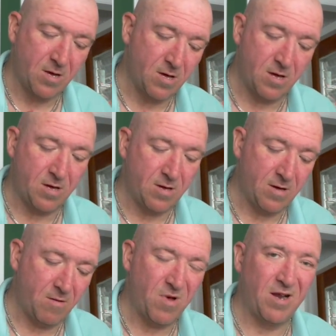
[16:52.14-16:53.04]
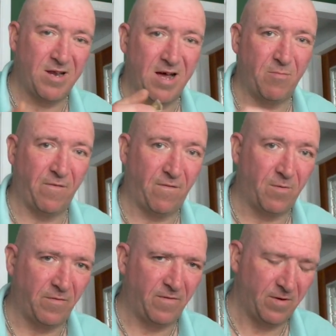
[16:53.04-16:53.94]
And I died before
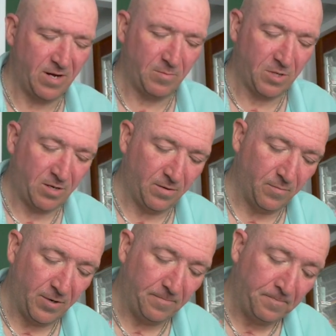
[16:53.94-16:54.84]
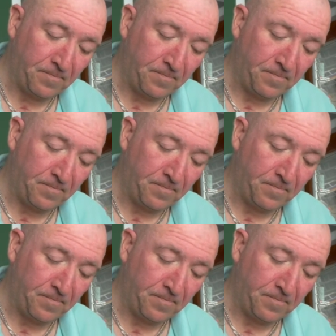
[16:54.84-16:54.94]
him a few times too, but...